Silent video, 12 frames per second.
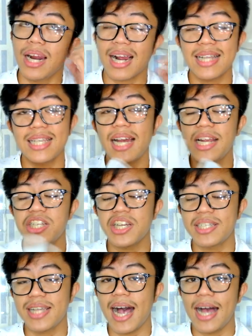Kasali siya
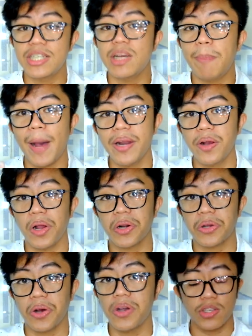sa Japan haul
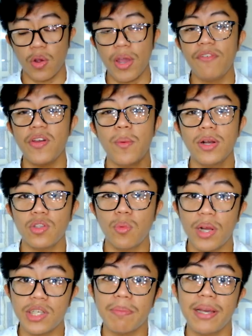ko. So, if you want to
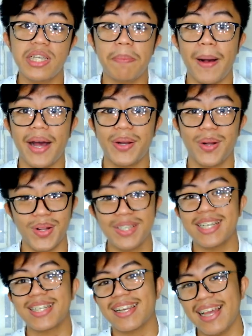watch my Japan haul,
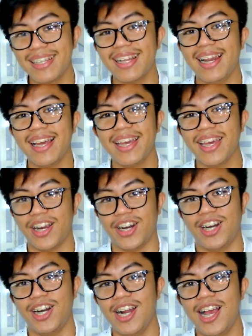just click the link
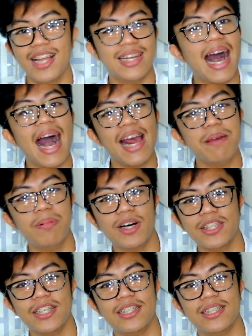here. The I
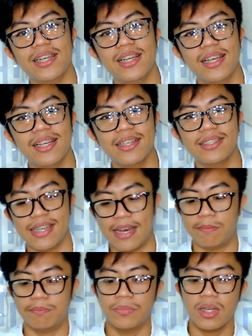button. Yeah.
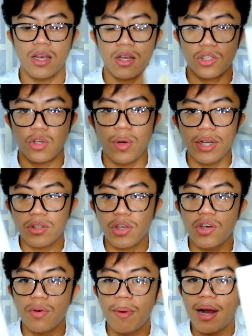So, ito yung